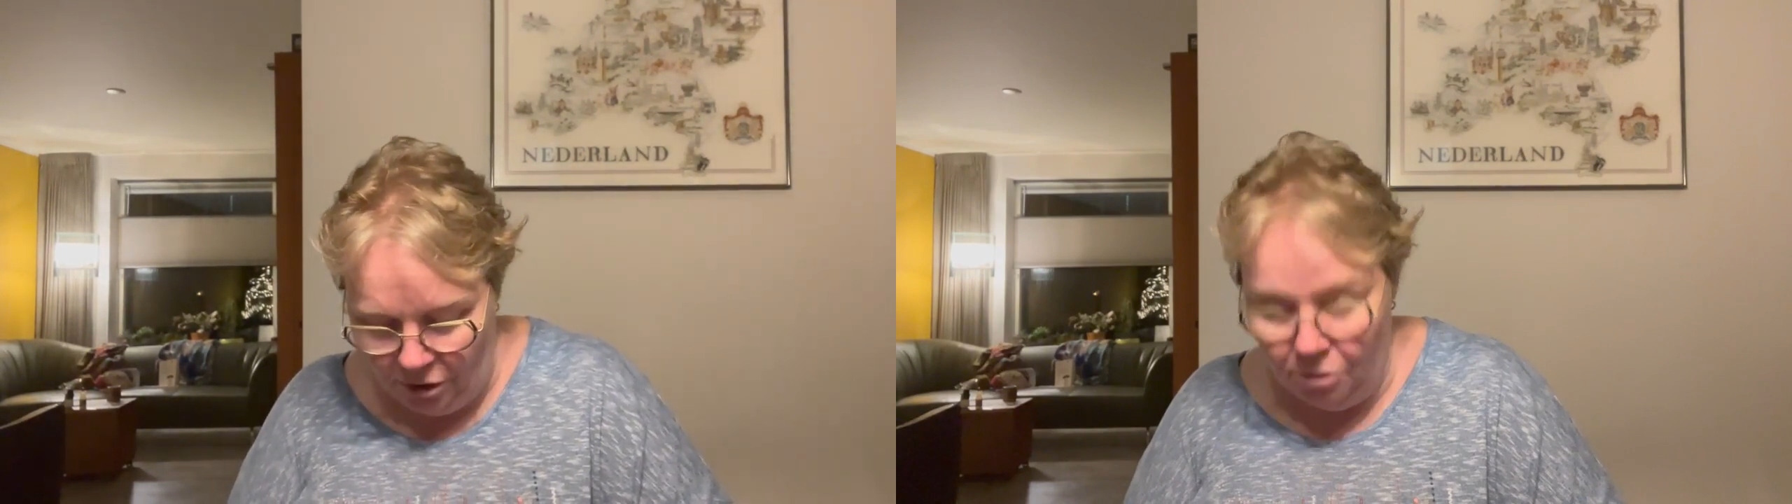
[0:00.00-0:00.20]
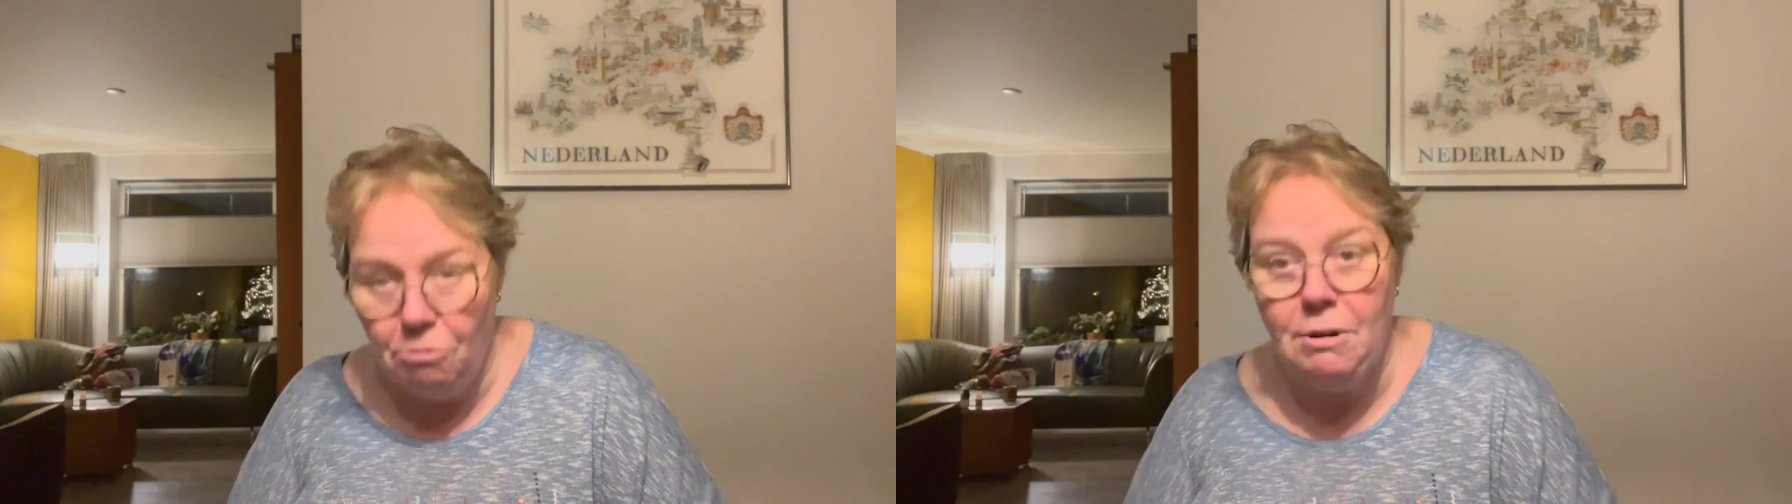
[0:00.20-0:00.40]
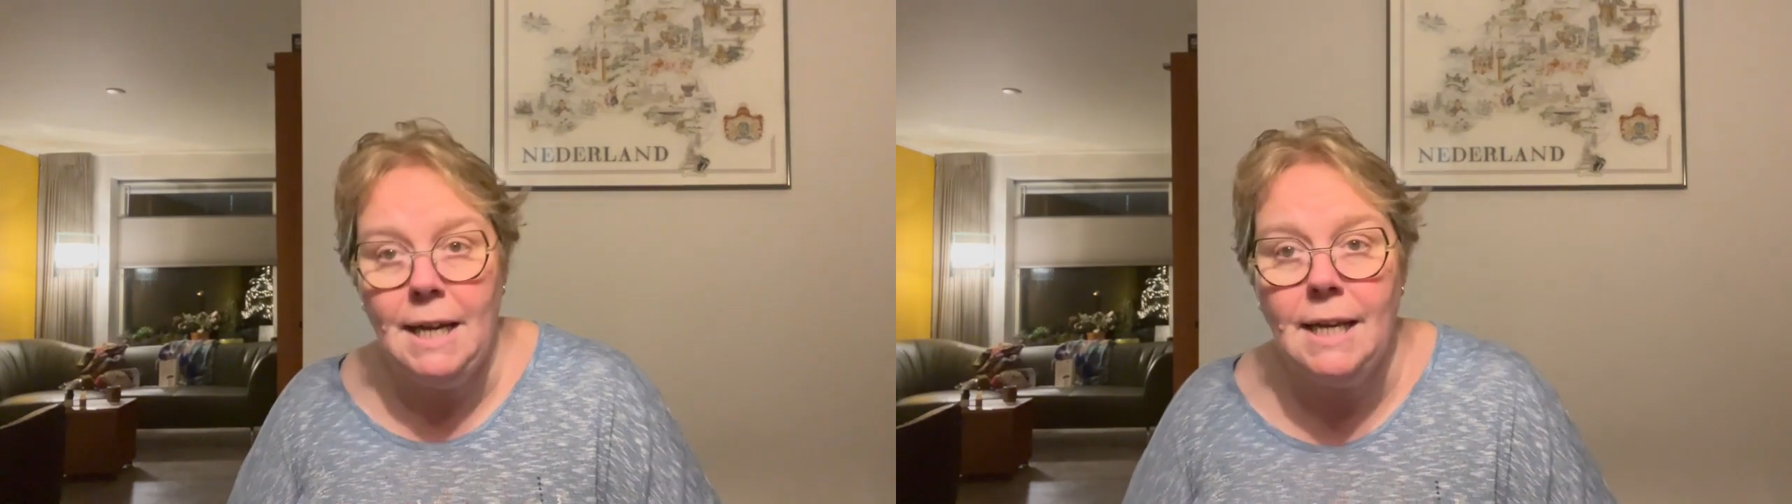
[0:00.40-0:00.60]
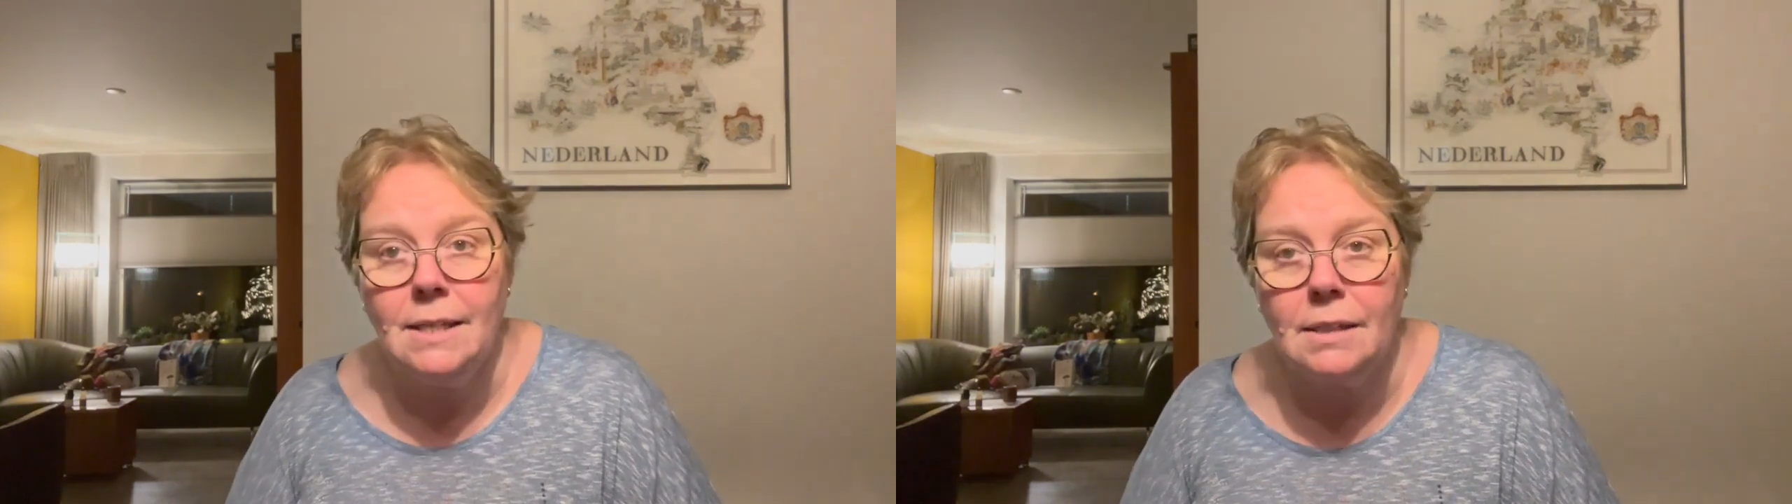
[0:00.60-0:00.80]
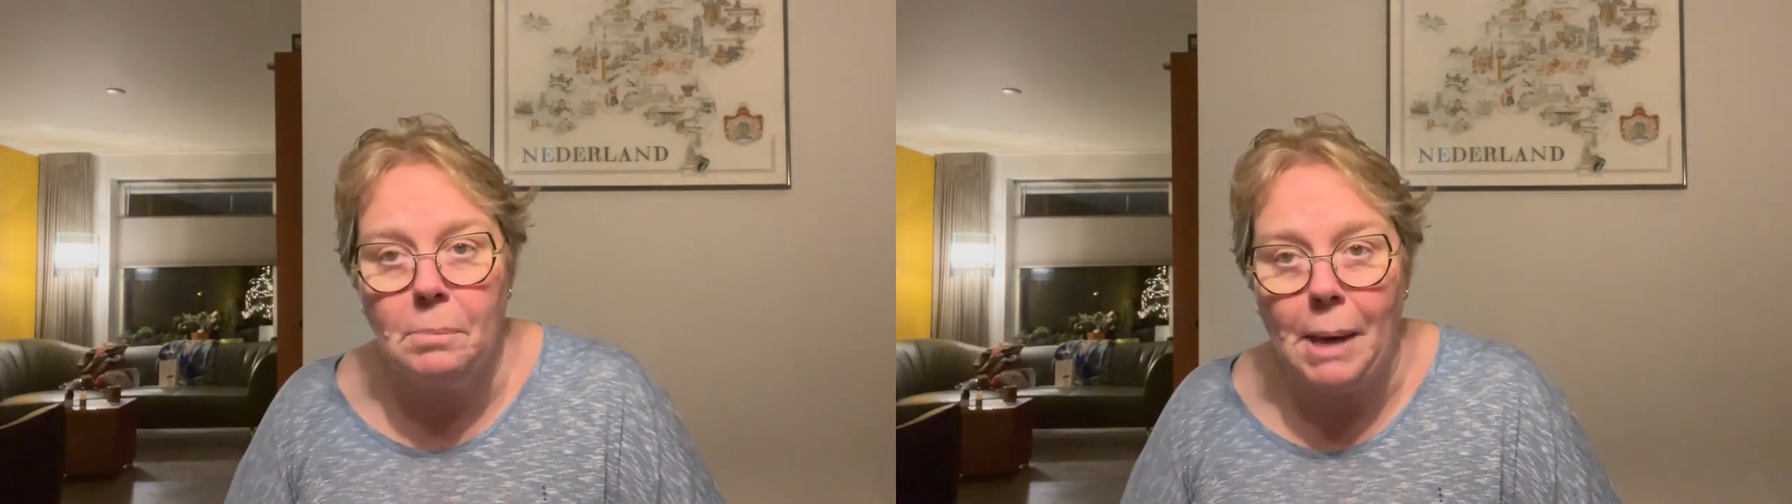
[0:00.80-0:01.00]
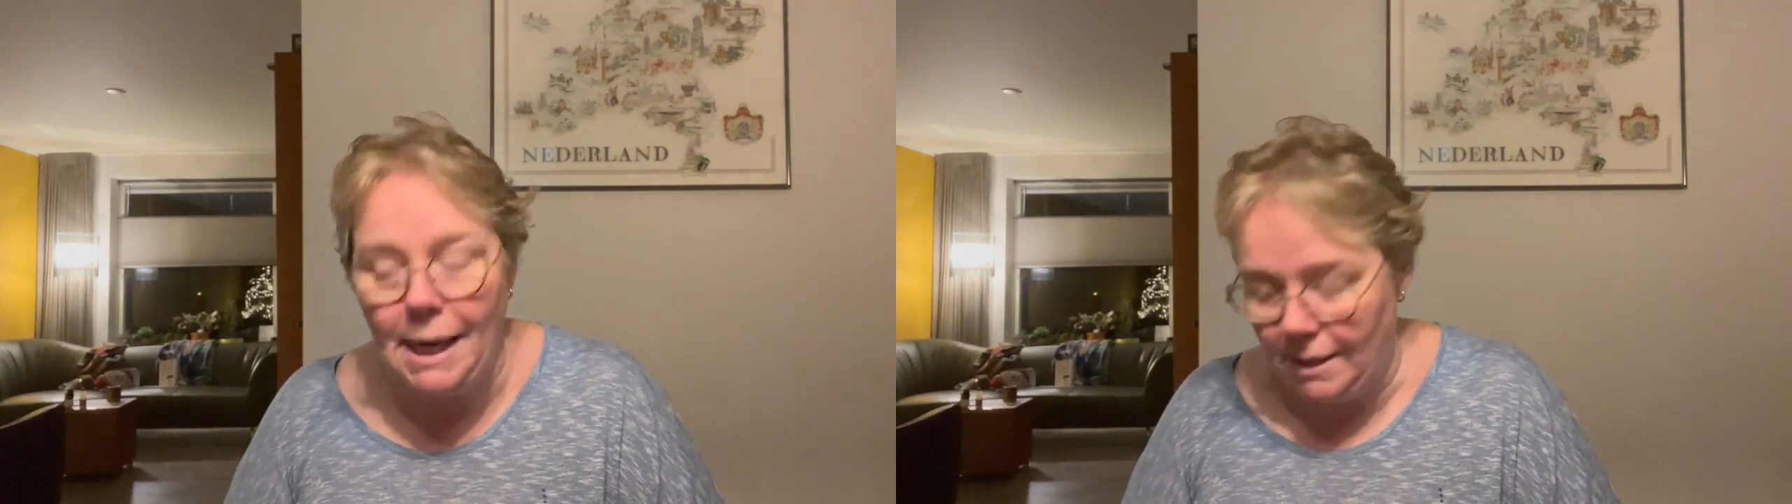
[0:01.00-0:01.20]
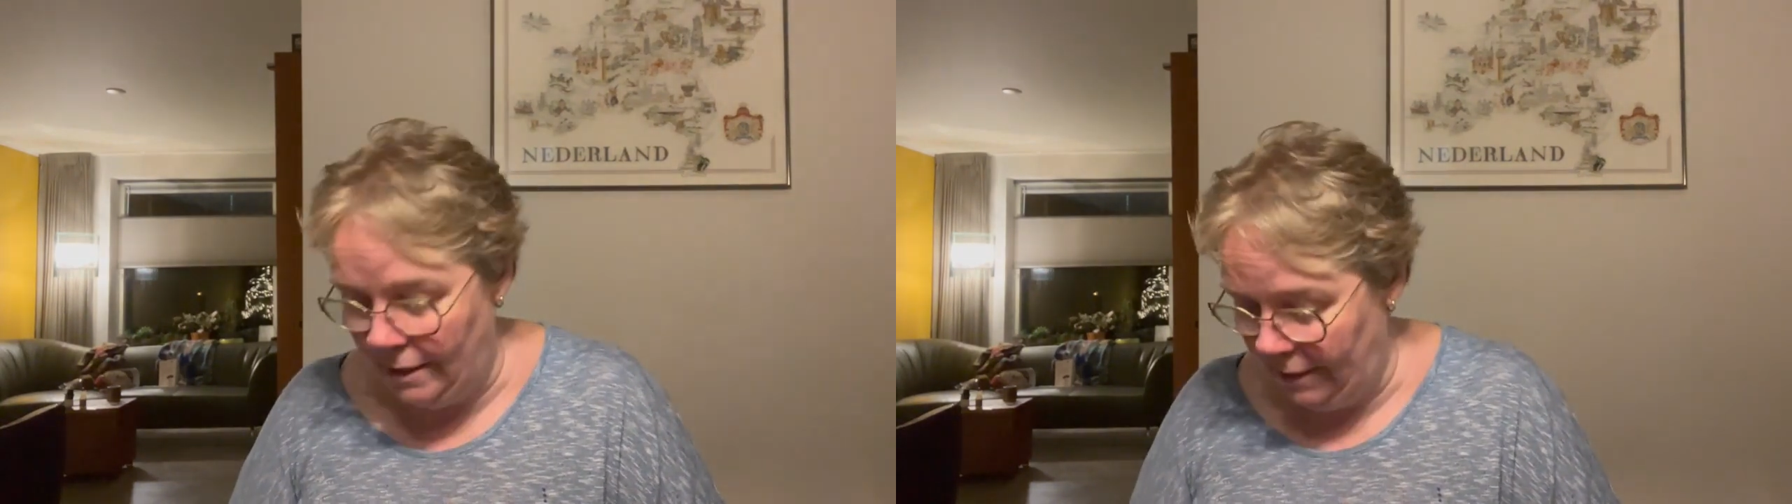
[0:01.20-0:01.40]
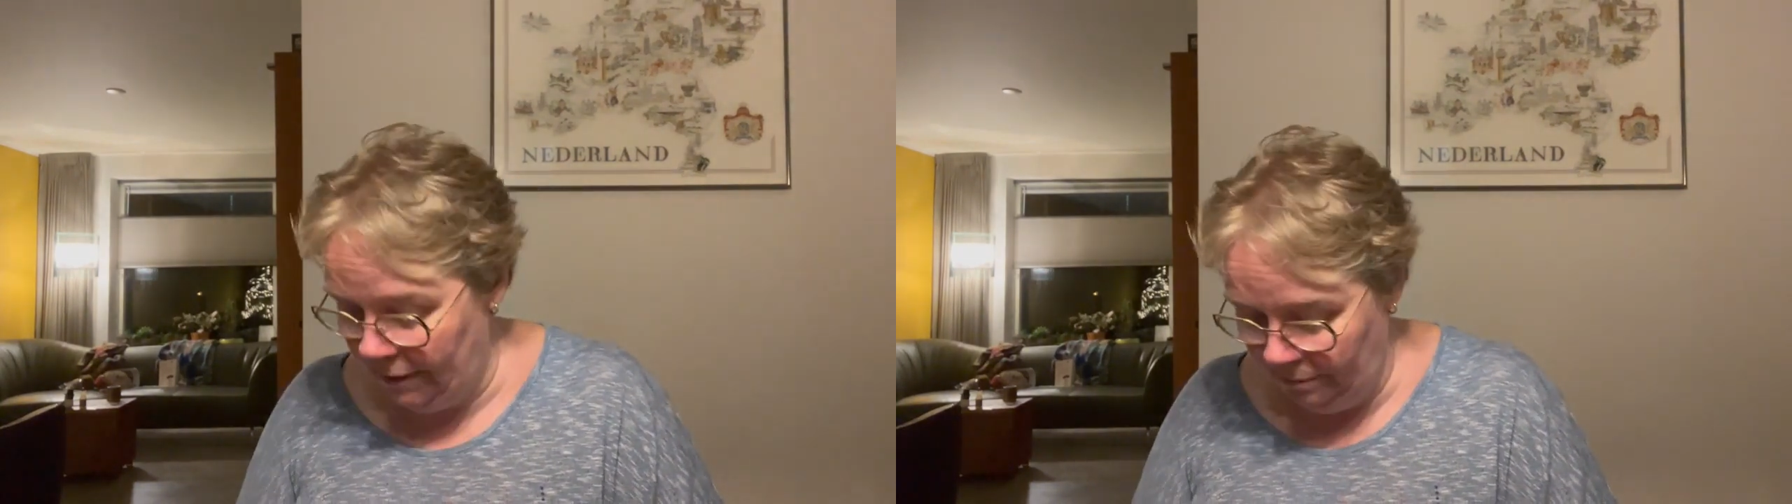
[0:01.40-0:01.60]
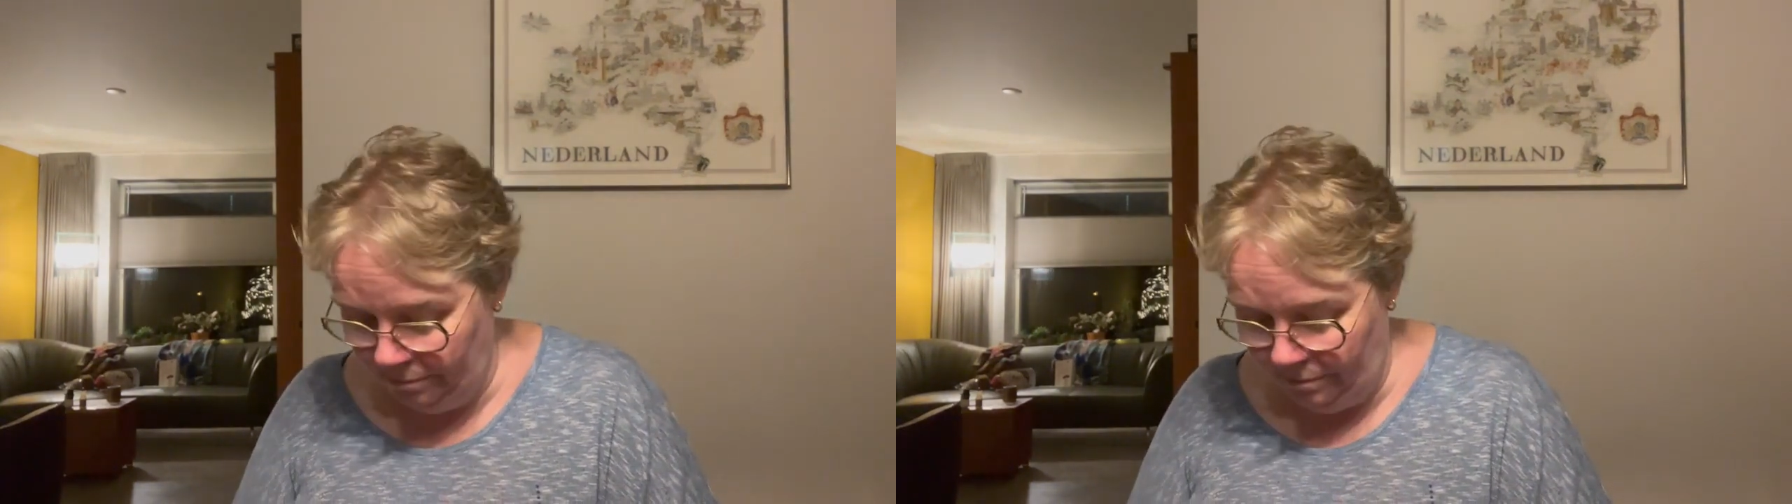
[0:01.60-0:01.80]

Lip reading: read the pattern